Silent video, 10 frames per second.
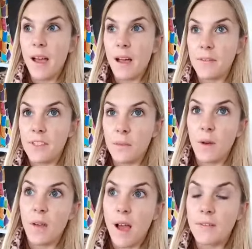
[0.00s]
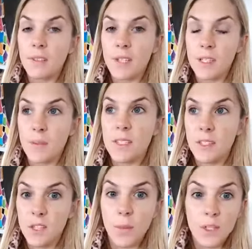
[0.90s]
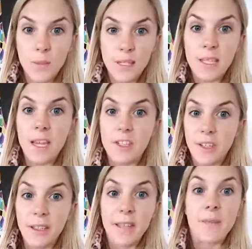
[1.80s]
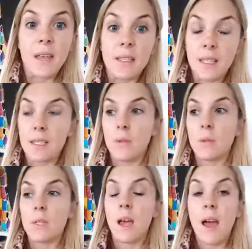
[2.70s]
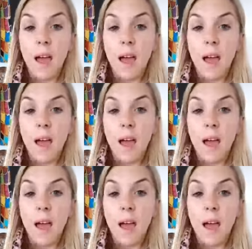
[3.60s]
after well after because we did so much meditation on the event i thought